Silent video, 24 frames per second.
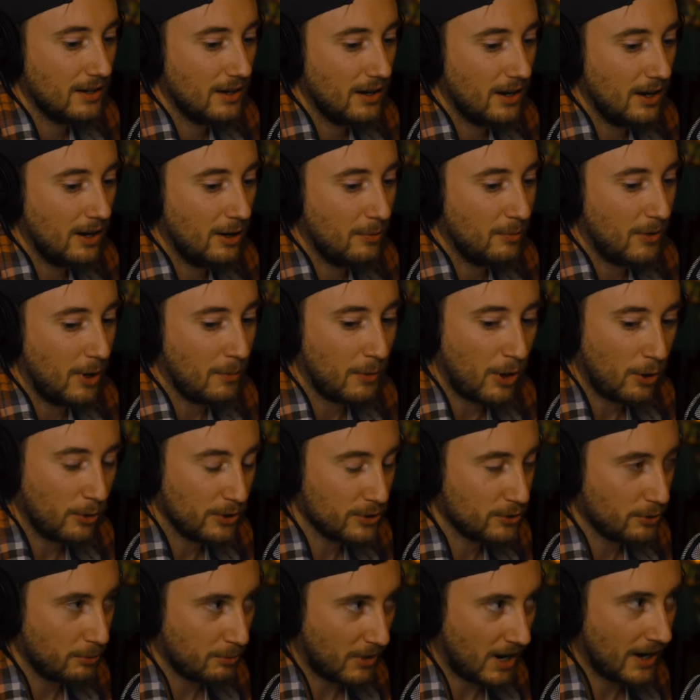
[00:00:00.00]
I'm
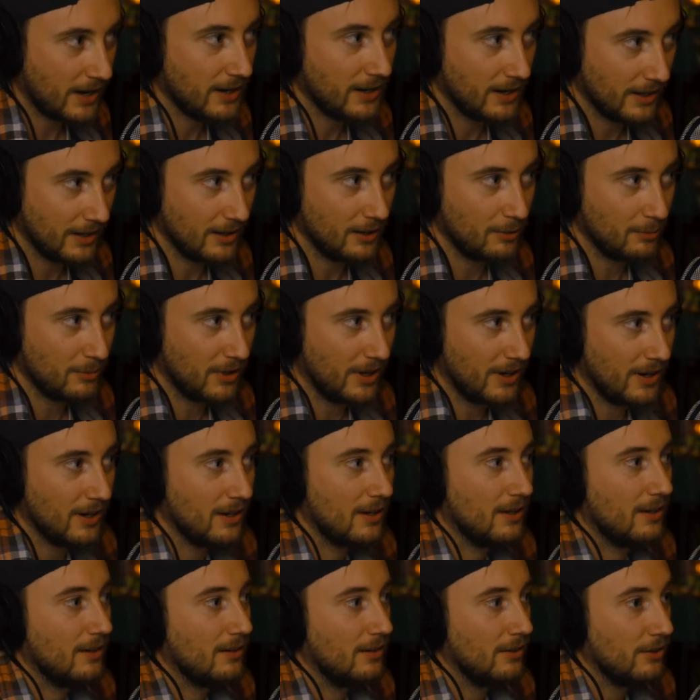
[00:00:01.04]
always reminding him,
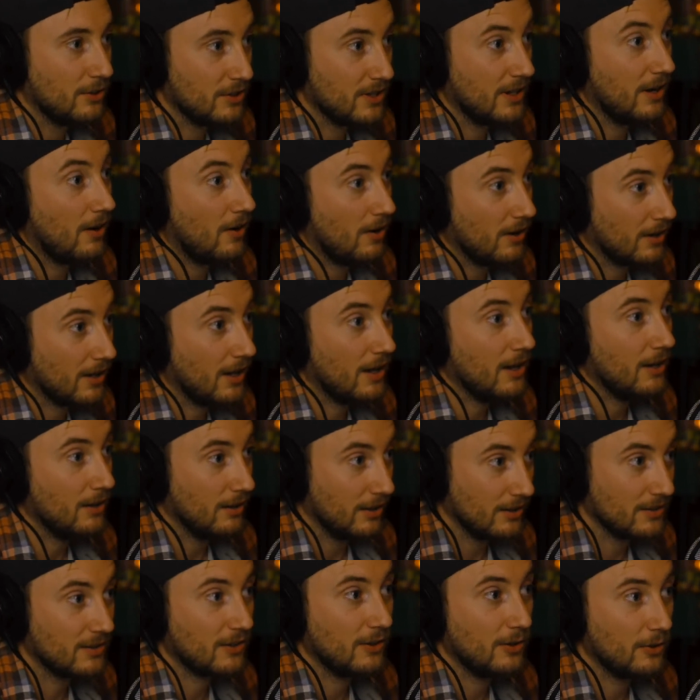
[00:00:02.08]
like, there's that arcade,
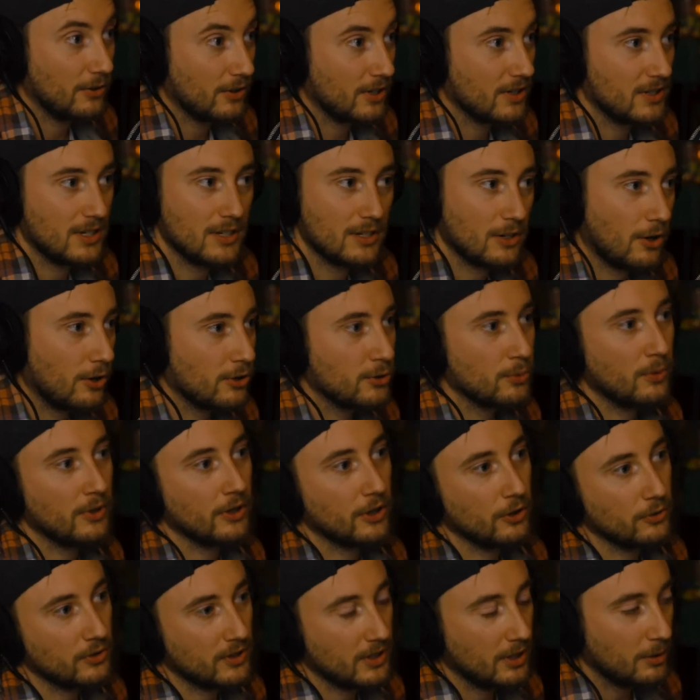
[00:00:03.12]
let's go, because he's always wanting
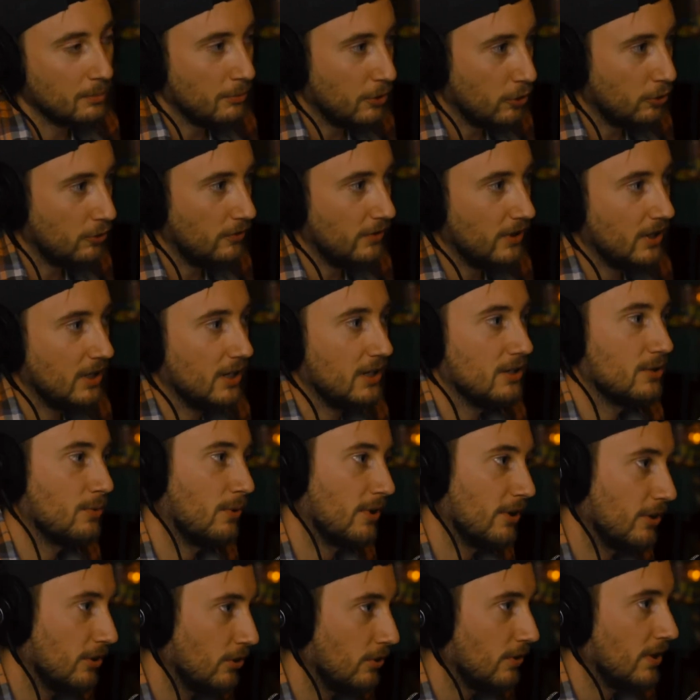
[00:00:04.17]
to go see a movie, he's
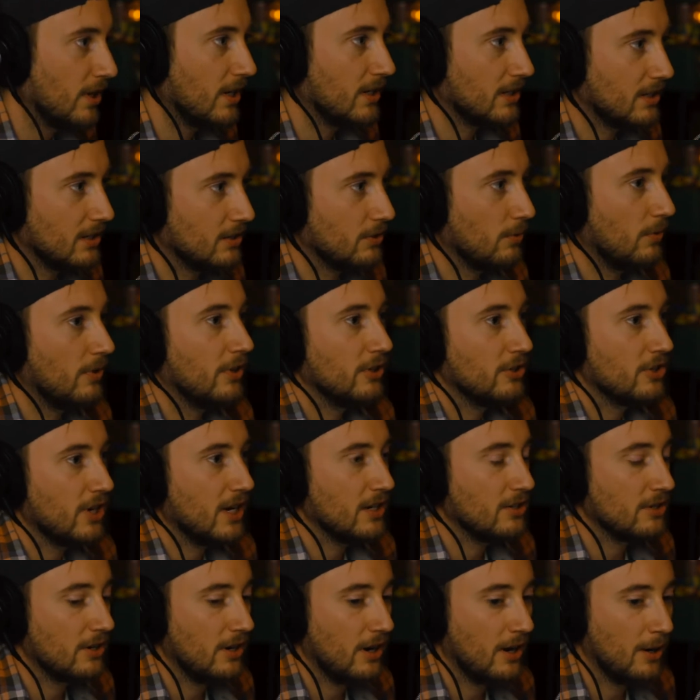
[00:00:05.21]
wanting to do this, he's wanting to
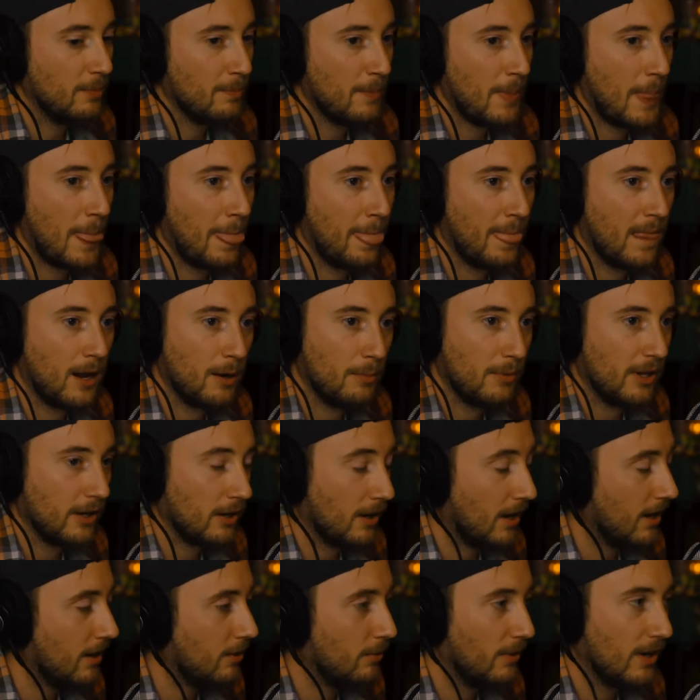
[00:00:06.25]
change it up. I'm like,
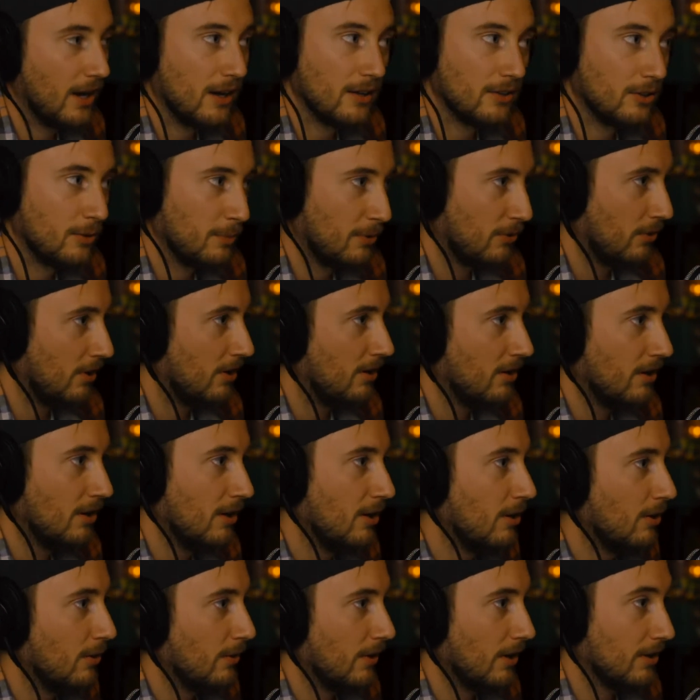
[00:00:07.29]
hey, we got to support
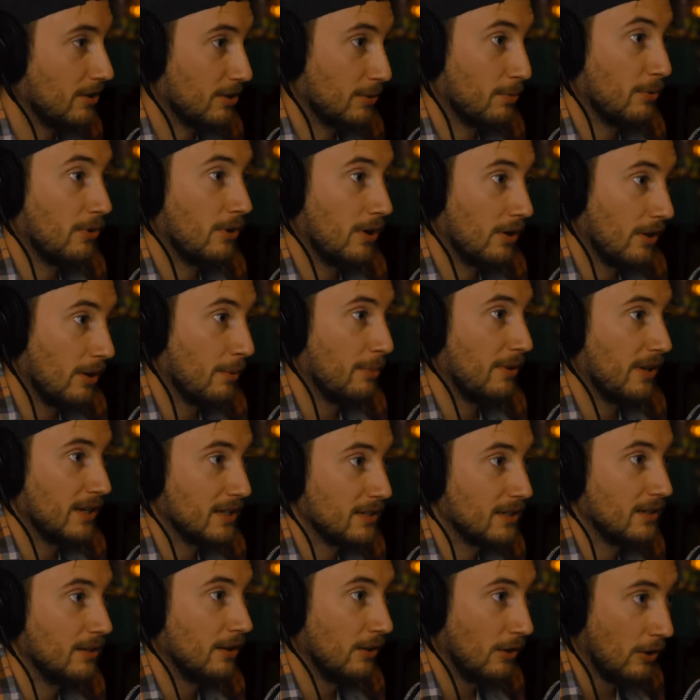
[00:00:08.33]
the
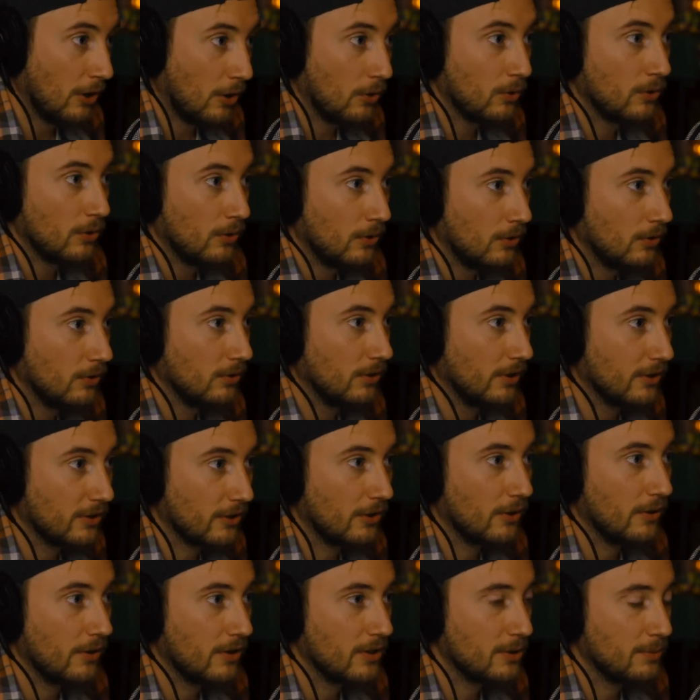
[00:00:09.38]
place local. Let's
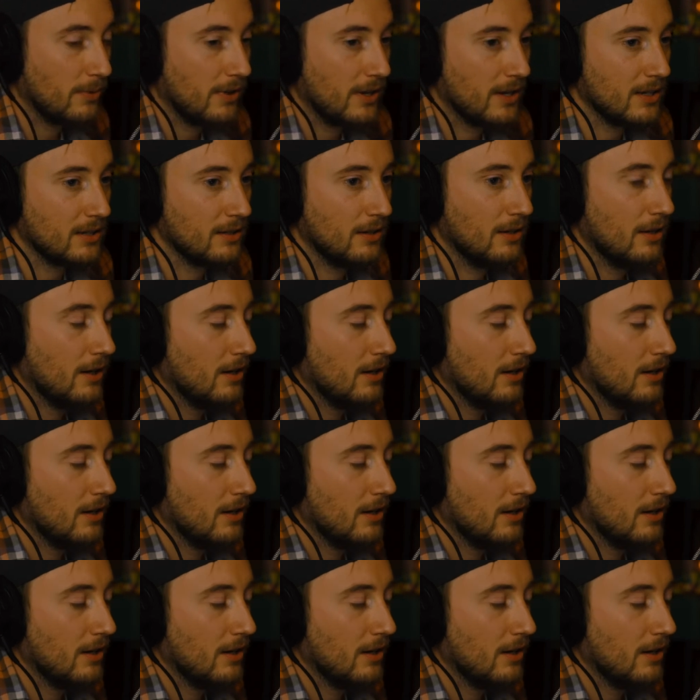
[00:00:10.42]
go to this place.